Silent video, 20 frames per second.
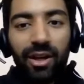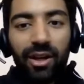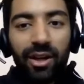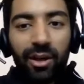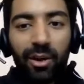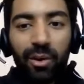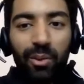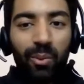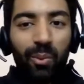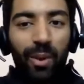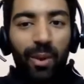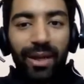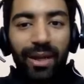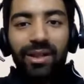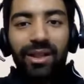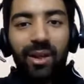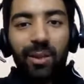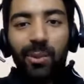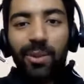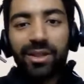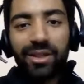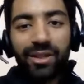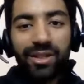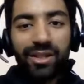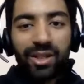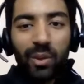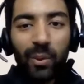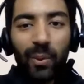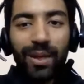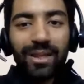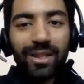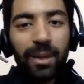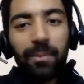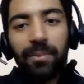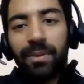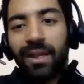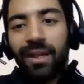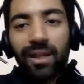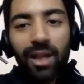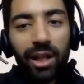one division is doing
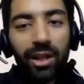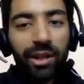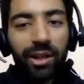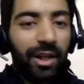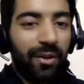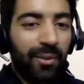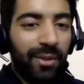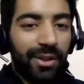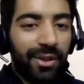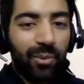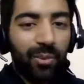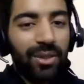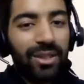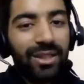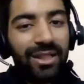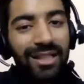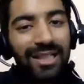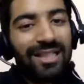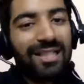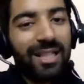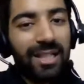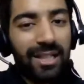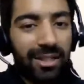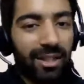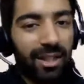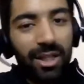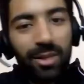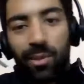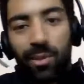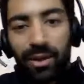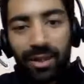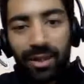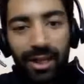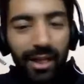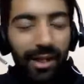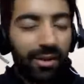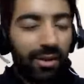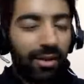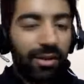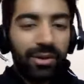something, the other division was least concerned about
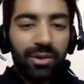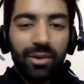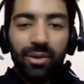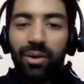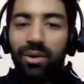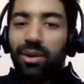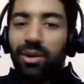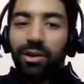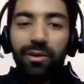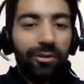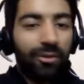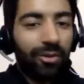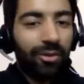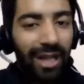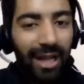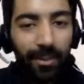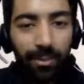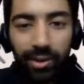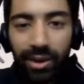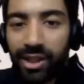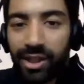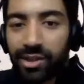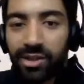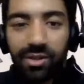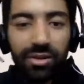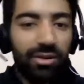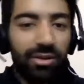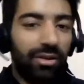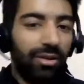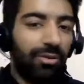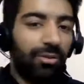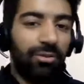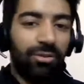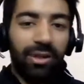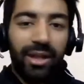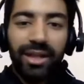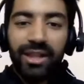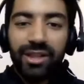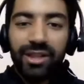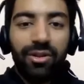that. So a lot of collaboration.
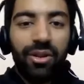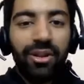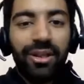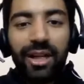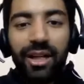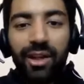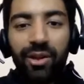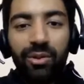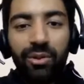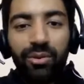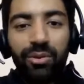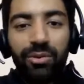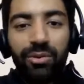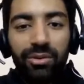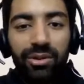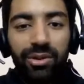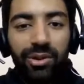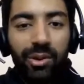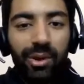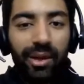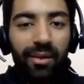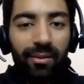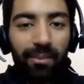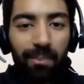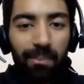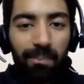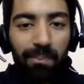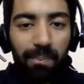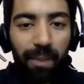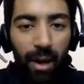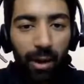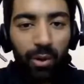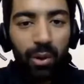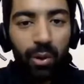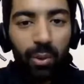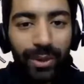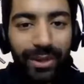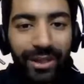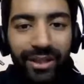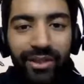It's not that you are
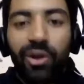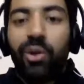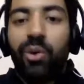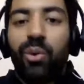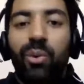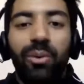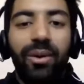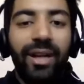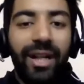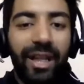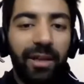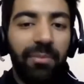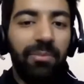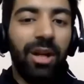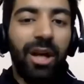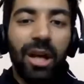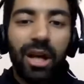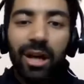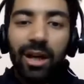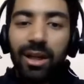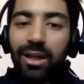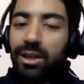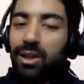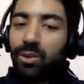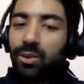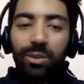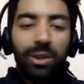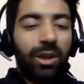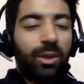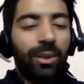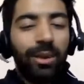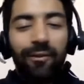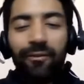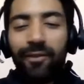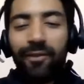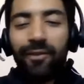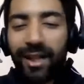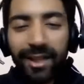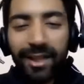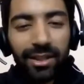bound within your own team. You work with
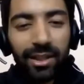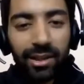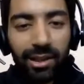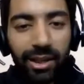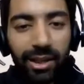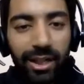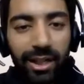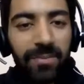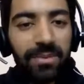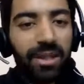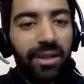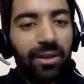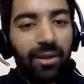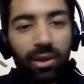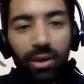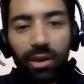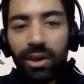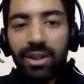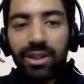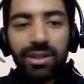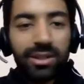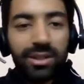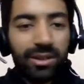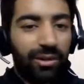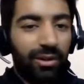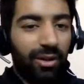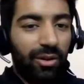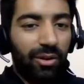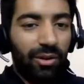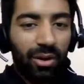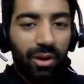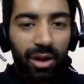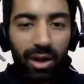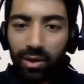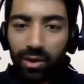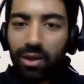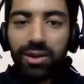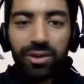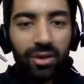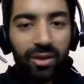various other teams across
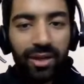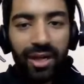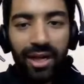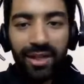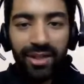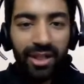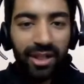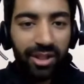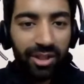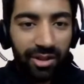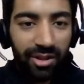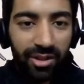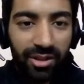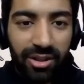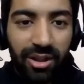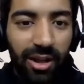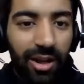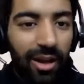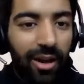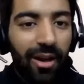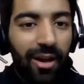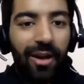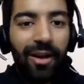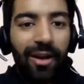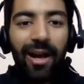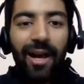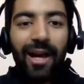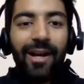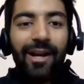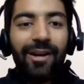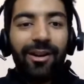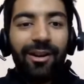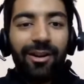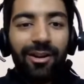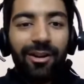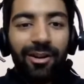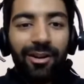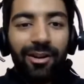organizations, and